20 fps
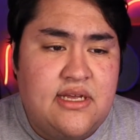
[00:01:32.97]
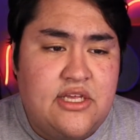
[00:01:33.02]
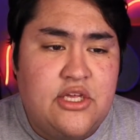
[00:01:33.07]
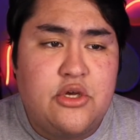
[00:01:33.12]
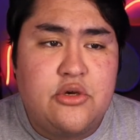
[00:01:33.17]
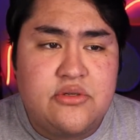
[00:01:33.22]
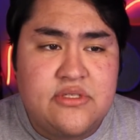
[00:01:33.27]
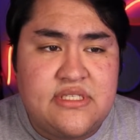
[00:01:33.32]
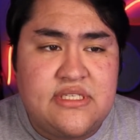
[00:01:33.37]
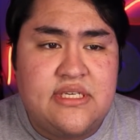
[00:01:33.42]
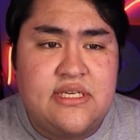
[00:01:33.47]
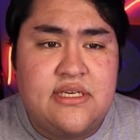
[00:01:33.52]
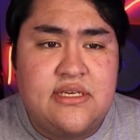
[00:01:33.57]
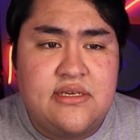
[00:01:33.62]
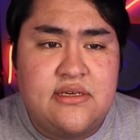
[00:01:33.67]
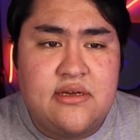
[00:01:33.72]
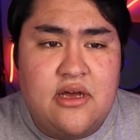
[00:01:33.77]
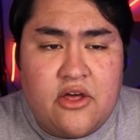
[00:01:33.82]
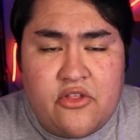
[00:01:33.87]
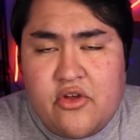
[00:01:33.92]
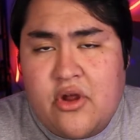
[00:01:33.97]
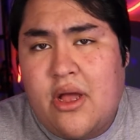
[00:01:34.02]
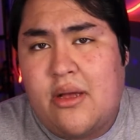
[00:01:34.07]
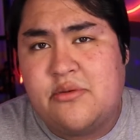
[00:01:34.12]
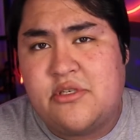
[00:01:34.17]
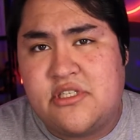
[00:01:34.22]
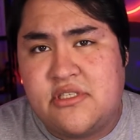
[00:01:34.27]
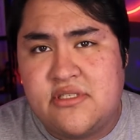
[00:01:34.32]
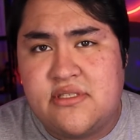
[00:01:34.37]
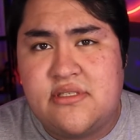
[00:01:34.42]
you'll see other
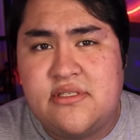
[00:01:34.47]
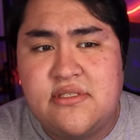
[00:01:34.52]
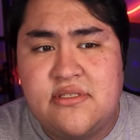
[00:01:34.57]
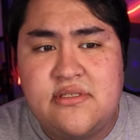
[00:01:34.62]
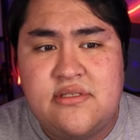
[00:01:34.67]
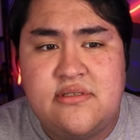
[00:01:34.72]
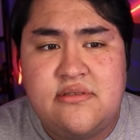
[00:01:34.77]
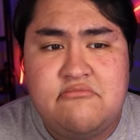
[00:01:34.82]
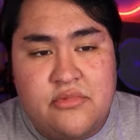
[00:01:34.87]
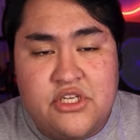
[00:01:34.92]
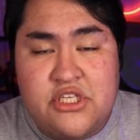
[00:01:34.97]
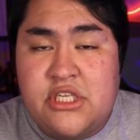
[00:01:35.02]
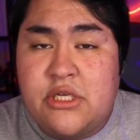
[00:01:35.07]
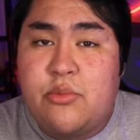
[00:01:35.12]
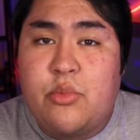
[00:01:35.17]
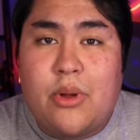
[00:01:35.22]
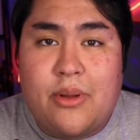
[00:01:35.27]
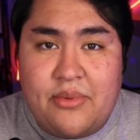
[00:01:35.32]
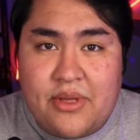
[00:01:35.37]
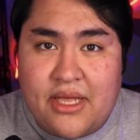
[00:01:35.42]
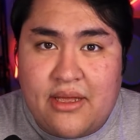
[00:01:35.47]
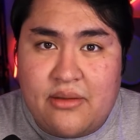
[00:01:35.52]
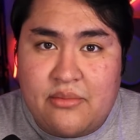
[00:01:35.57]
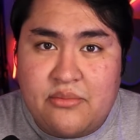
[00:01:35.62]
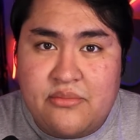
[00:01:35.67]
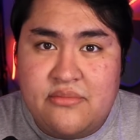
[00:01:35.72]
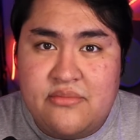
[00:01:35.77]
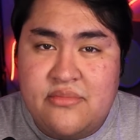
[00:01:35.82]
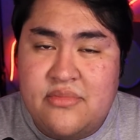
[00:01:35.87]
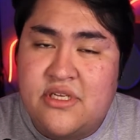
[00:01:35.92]
options. A cheap
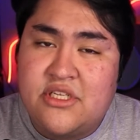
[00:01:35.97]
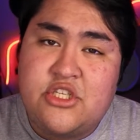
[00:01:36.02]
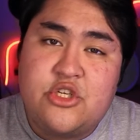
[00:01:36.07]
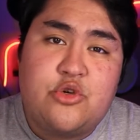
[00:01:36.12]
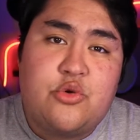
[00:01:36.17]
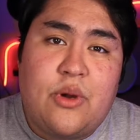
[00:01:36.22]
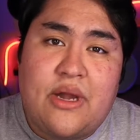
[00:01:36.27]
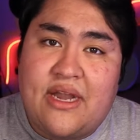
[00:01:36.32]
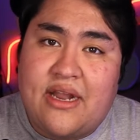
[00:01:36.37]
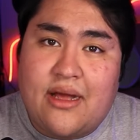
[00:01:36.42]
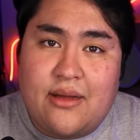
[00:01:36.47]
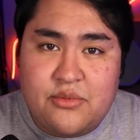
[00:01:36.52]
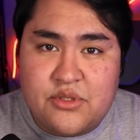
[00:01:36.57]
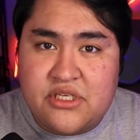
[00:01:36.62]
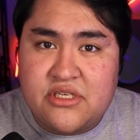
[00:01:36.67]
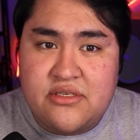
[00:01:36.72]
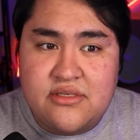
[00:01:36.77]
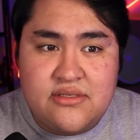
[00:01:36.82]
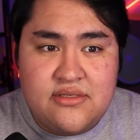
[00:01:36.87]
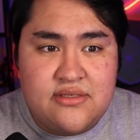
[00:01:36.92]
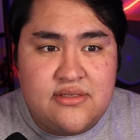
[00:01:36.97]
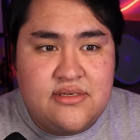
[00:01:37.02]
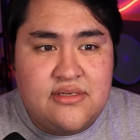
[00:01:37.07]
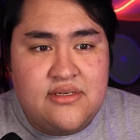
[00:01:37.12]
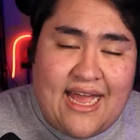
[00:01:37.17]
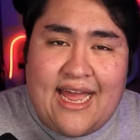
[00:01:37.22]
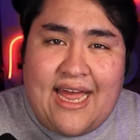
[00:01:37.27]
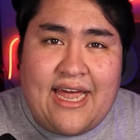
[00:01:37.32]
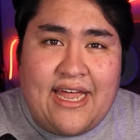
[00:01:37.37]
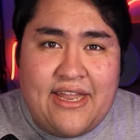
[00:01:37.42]
webcam is a great option.
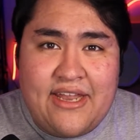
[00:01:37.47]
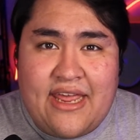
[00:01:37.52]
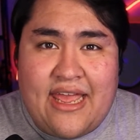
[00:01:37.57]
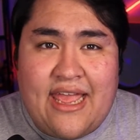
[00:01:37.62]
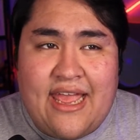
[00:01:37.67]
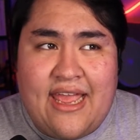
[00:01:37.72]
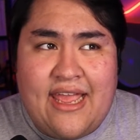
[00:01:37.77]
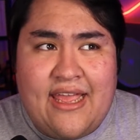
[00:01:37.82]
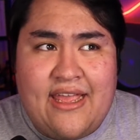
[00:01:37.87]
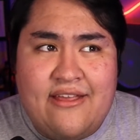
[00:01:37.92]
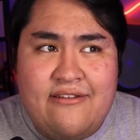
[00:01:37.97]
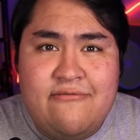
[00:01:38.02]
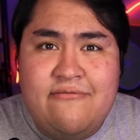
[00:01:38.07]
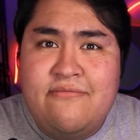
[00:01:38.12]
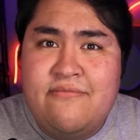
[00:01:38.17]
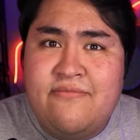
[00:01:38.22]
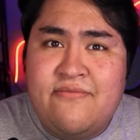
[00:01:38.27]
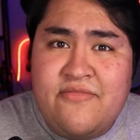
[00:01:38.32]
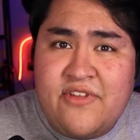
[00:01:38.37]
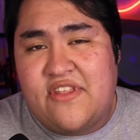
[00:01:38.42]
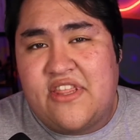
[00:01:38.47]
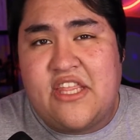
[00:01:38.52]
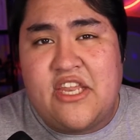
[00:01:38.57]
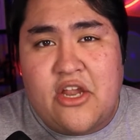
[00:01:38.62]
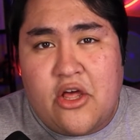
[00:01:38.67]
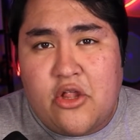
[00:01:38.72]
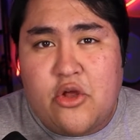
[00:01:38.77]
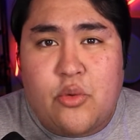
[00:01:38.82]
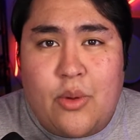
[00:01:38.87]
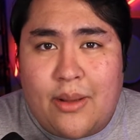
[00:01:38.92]
I had a
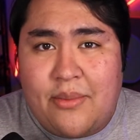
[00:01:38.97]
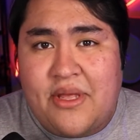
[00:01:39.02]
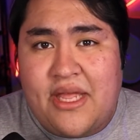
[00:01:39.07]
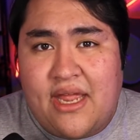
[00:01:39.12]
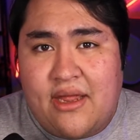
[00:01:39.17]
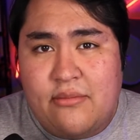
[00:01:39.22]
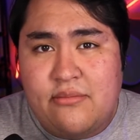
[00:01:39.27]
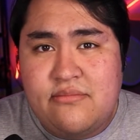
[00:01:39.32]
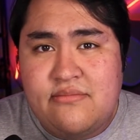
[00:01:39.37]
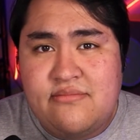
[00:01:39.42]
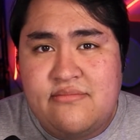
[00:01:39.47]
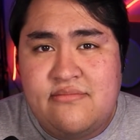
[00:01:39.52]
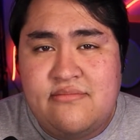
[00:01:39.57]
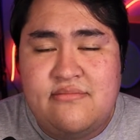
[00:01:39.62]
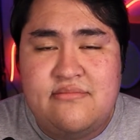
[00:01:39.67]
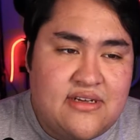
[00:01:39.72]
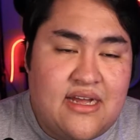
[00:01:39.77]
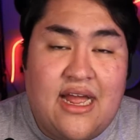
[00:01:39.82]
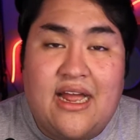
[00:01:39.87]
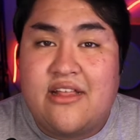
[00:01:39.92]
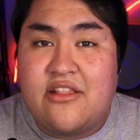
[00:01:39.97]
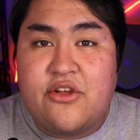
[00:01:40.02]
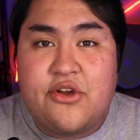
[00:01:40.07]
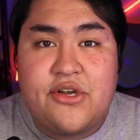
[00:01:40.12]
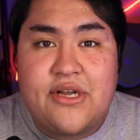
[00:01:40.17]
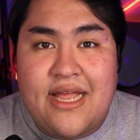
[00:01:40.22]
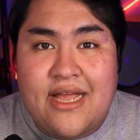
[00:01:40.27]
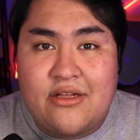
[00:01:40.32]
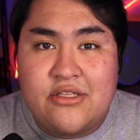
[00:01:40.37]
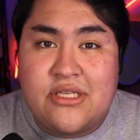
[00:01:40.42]
$50 webcam. I
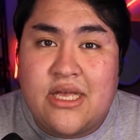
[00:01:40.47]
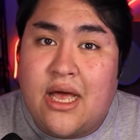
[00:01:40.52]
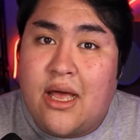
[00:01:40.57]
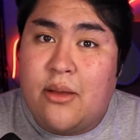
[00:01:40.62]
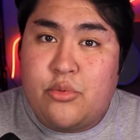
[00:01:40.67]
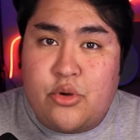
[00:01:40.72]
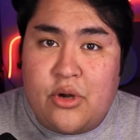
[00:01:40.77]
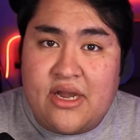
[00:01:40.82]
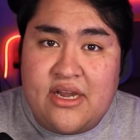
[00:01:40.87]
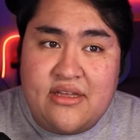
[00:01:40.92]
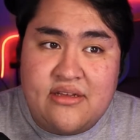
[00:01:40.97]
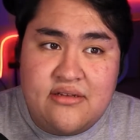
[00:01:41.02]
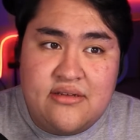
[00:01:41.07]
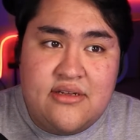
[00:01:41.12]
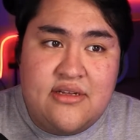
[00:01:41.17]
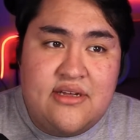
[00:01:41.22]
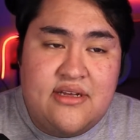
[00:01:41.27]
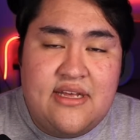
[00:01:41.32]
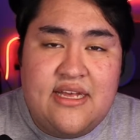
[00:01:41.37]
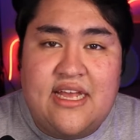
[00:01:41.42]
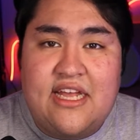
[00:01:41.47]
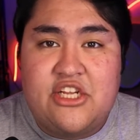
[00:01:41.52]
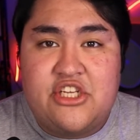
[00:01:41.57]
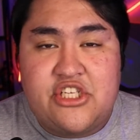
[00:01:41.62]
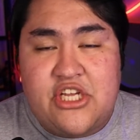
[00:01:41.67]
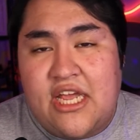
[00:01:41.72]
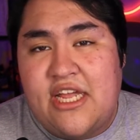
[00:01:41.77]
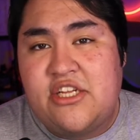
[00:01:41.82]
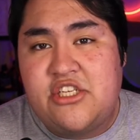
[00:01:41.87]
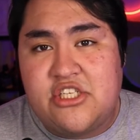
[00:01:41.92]
learned how to upgrade it
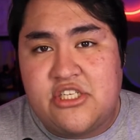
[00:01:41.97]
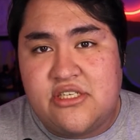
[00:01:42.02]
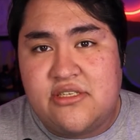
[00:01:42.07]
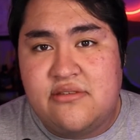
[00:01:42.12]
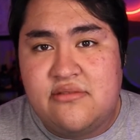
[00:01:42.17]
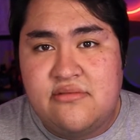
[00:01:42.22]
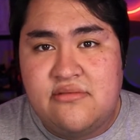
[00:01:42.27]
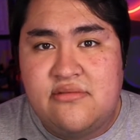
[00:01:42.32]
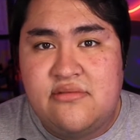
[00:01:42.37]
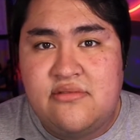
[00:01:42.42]
and change it,